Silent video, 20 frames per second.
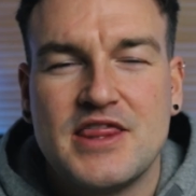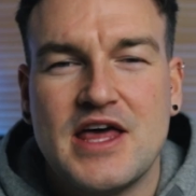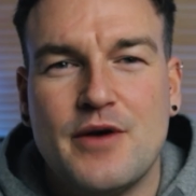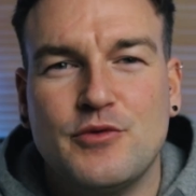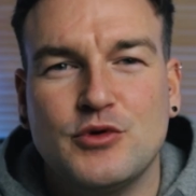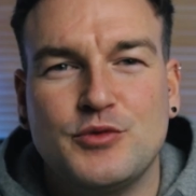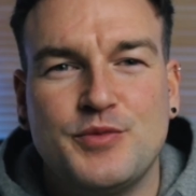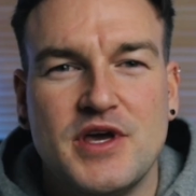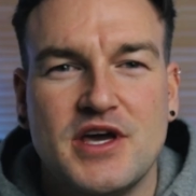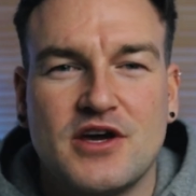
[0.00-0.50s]
that
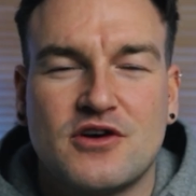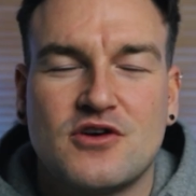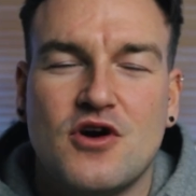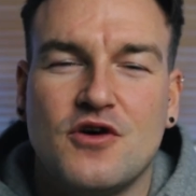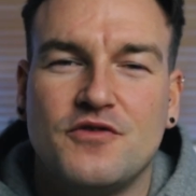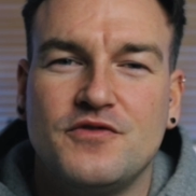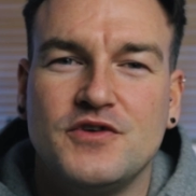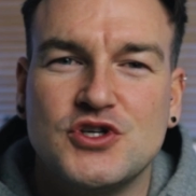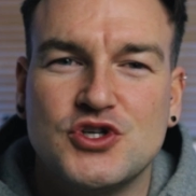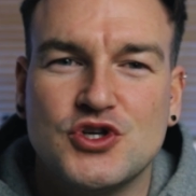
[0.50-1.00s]
would be a
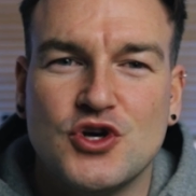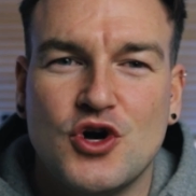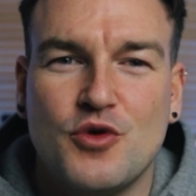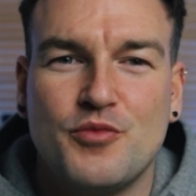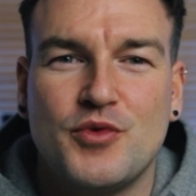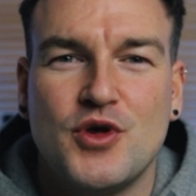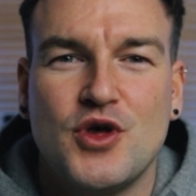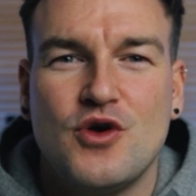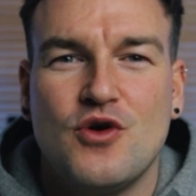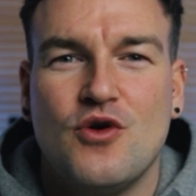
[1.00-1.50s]
coffee
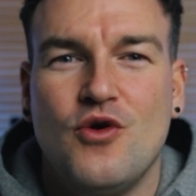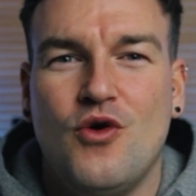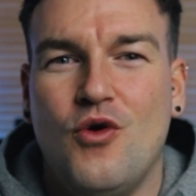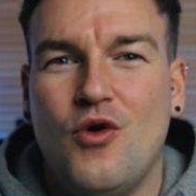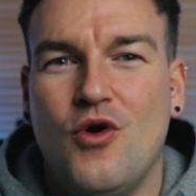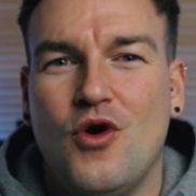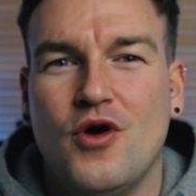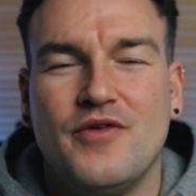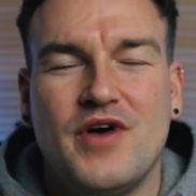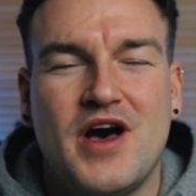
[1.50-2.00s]
shop,
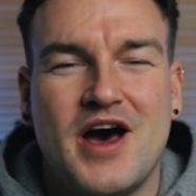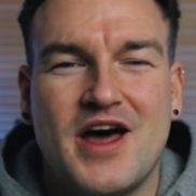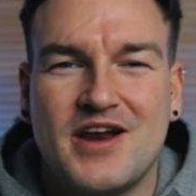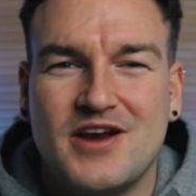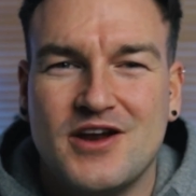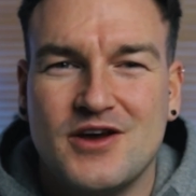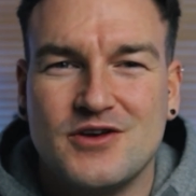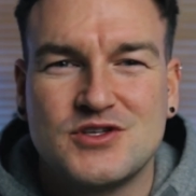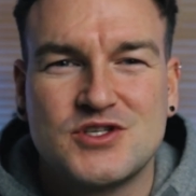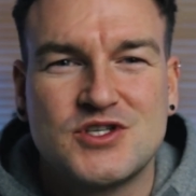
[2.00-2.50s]
or I
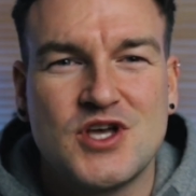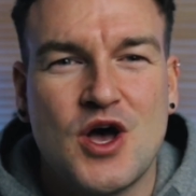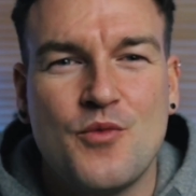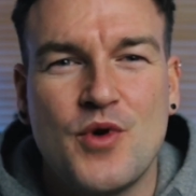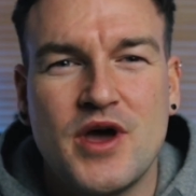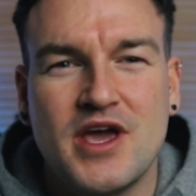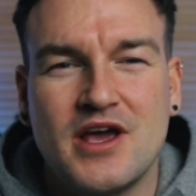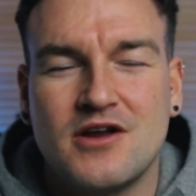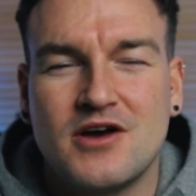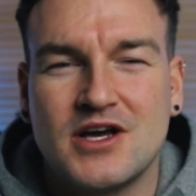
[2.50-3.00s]
don't know,
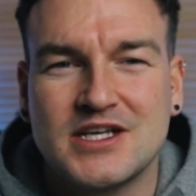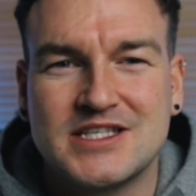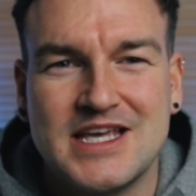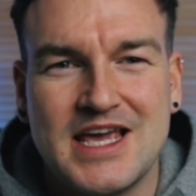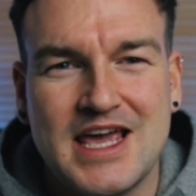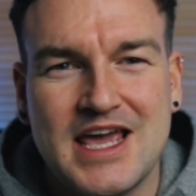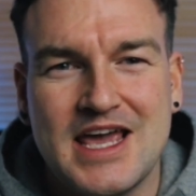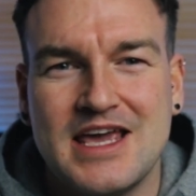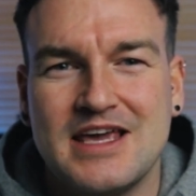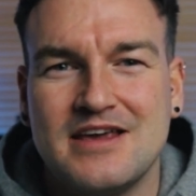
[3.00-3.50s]
somewhere you like
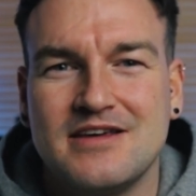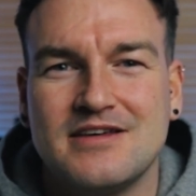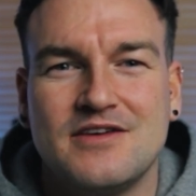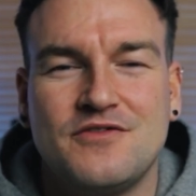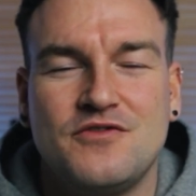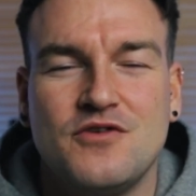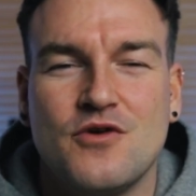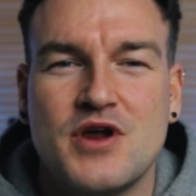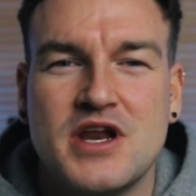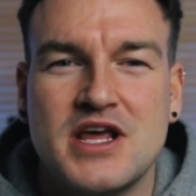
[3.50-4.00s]
to eat.
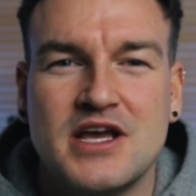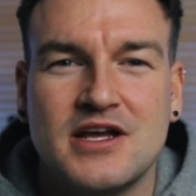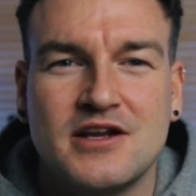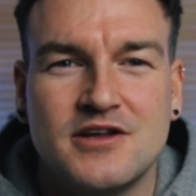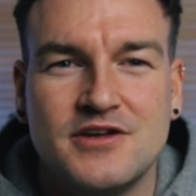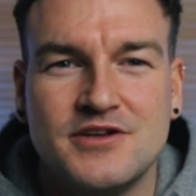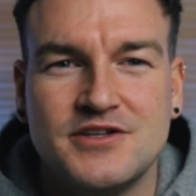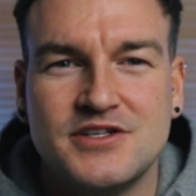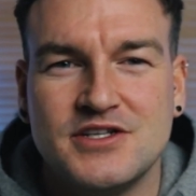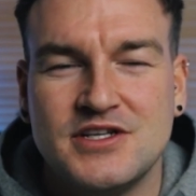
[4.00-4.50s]
If you're in
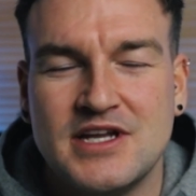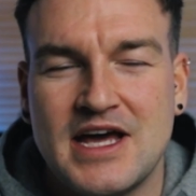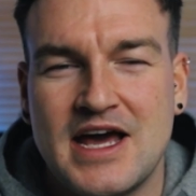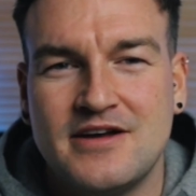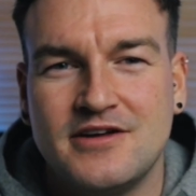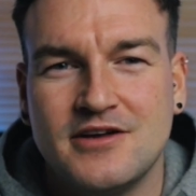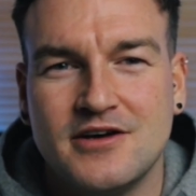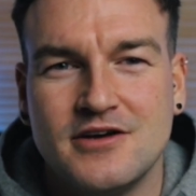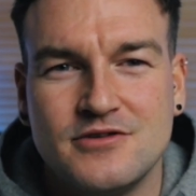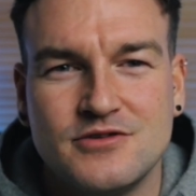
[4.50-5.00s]
England,
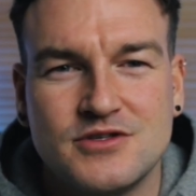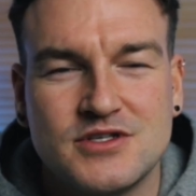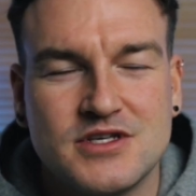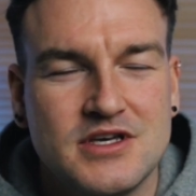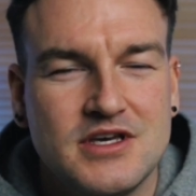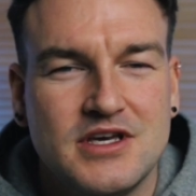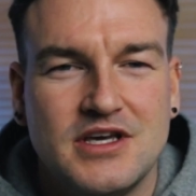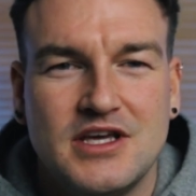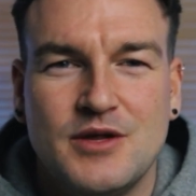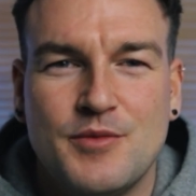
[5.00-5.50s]
Nando's,
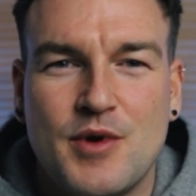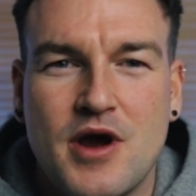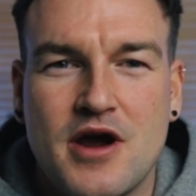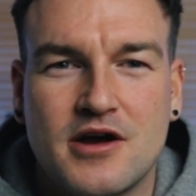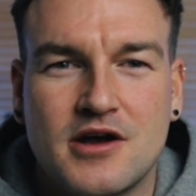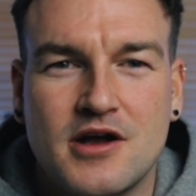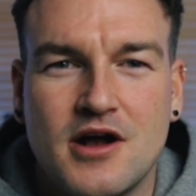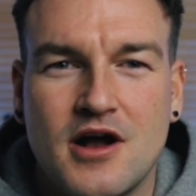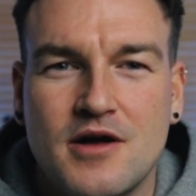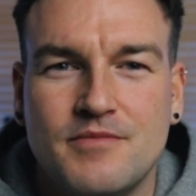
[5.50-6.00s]
in
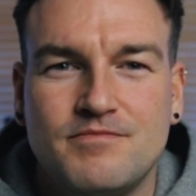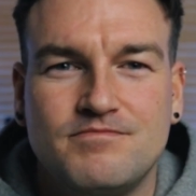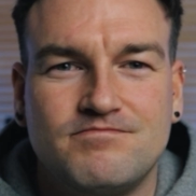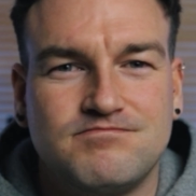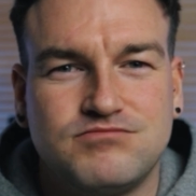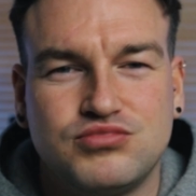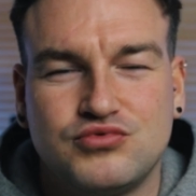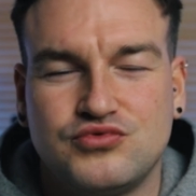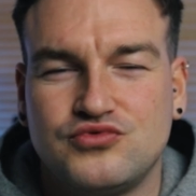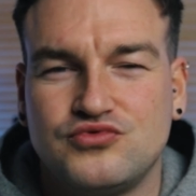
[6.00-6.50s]
America
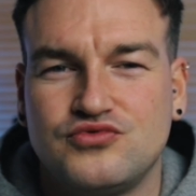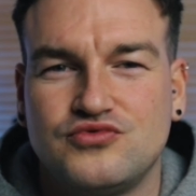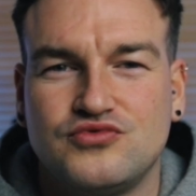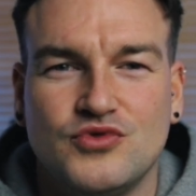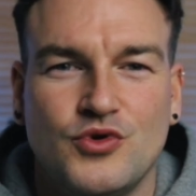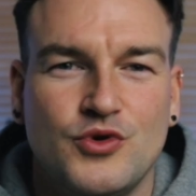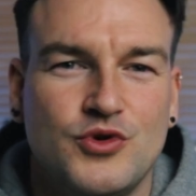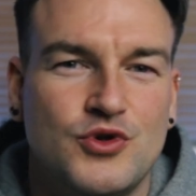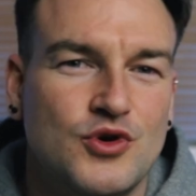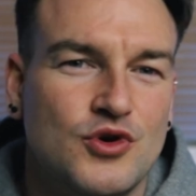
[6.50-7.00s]

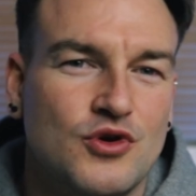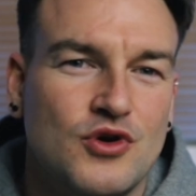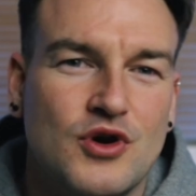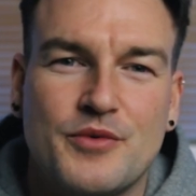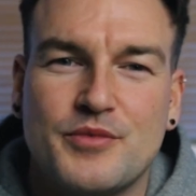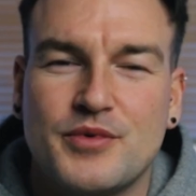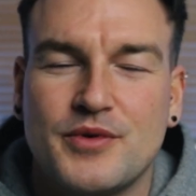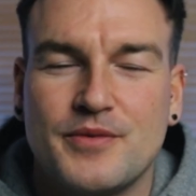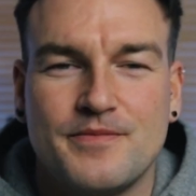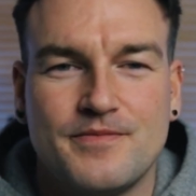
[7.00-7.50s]
or
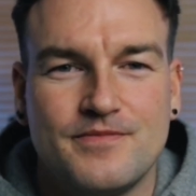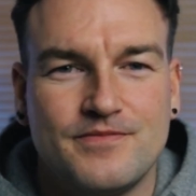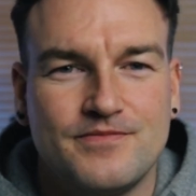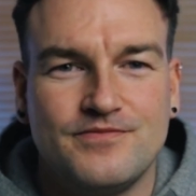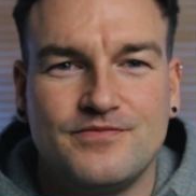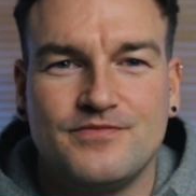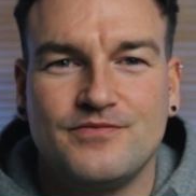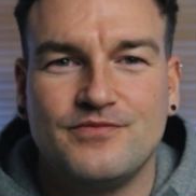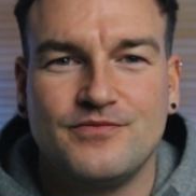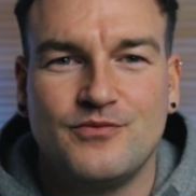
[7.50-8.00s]
Europe,
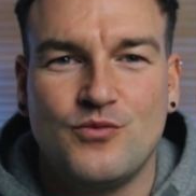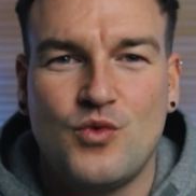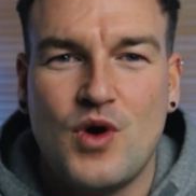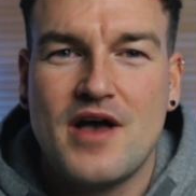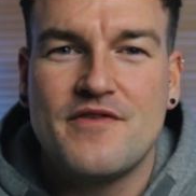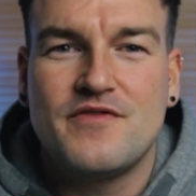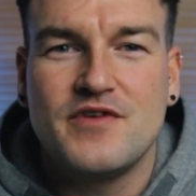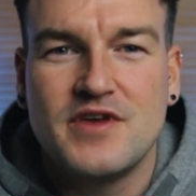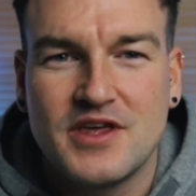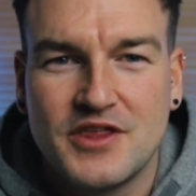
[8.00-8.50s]

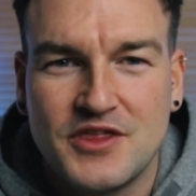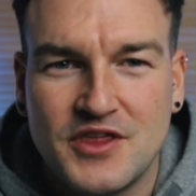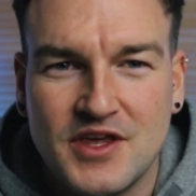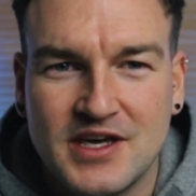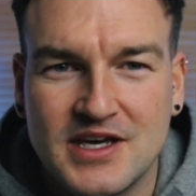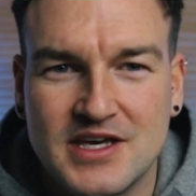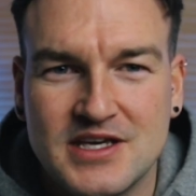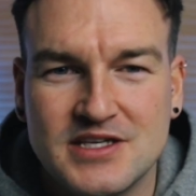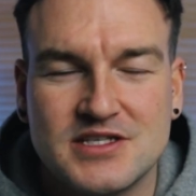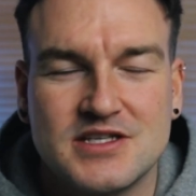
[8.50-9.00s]
whatever your
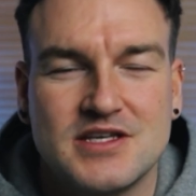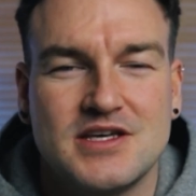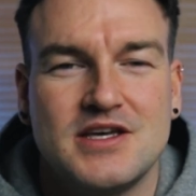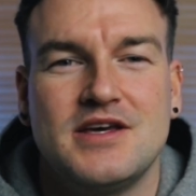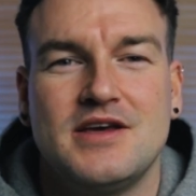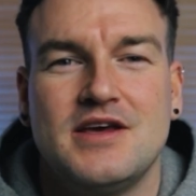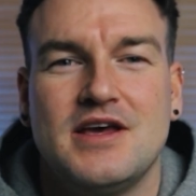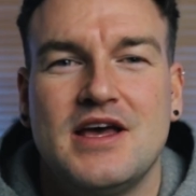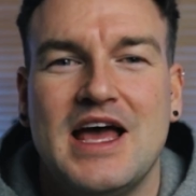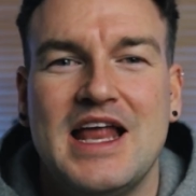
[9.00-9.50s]
thing is,
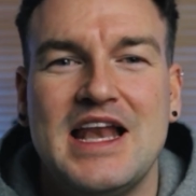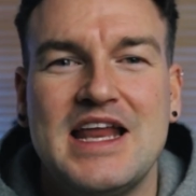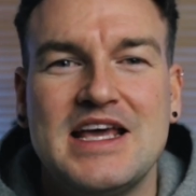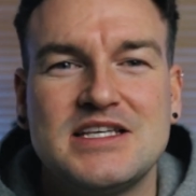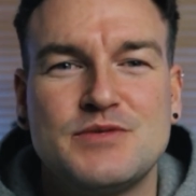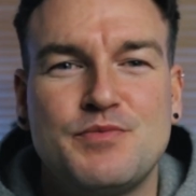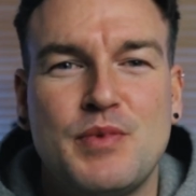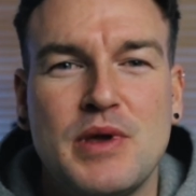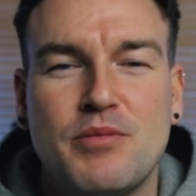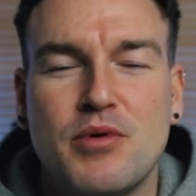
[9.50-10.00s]
at
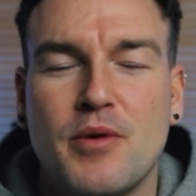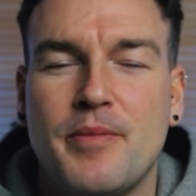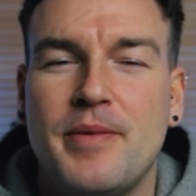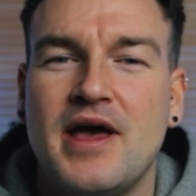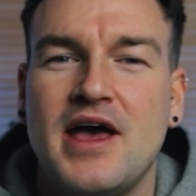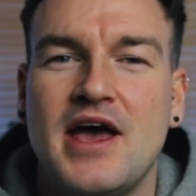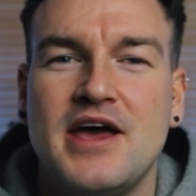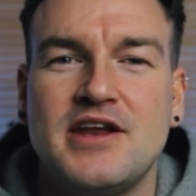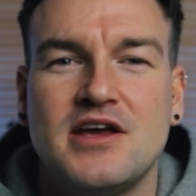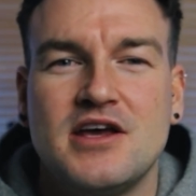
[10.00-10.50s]
least be
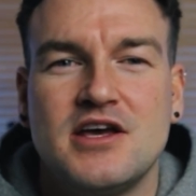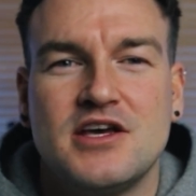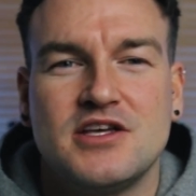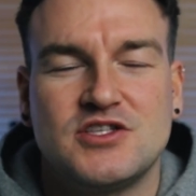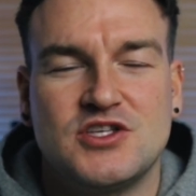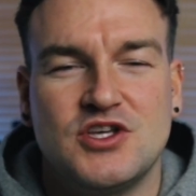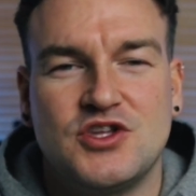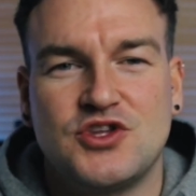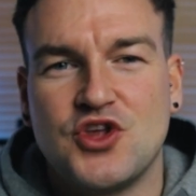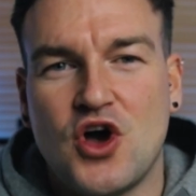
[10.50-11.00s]
prepared
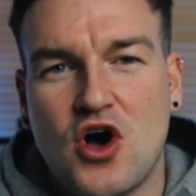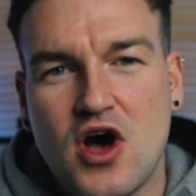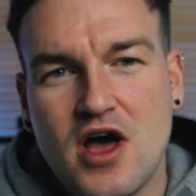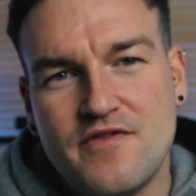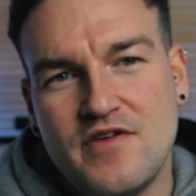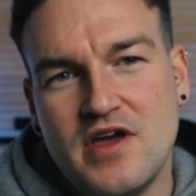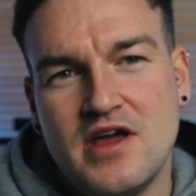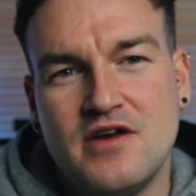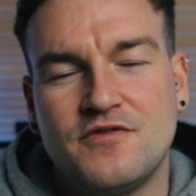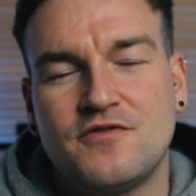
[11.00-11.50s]
to
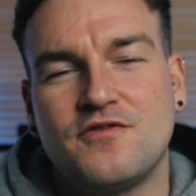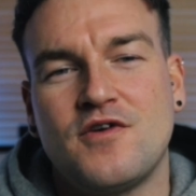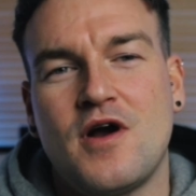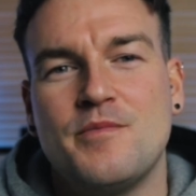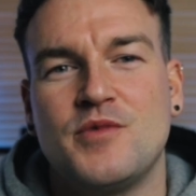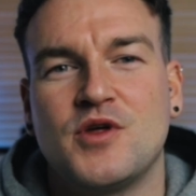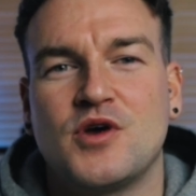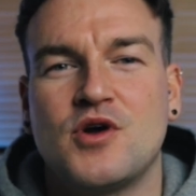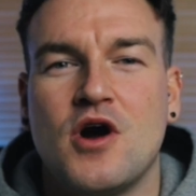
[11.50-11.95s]
dive in from the